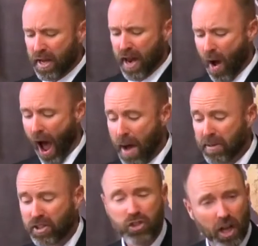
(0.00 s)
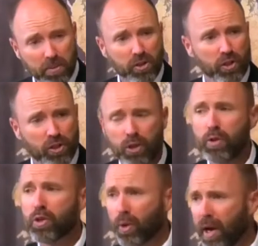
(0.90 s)
Now, I'm a
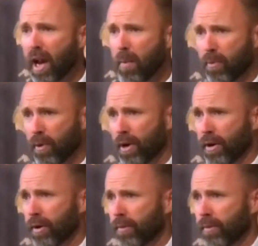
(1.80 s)
substitute crane operator.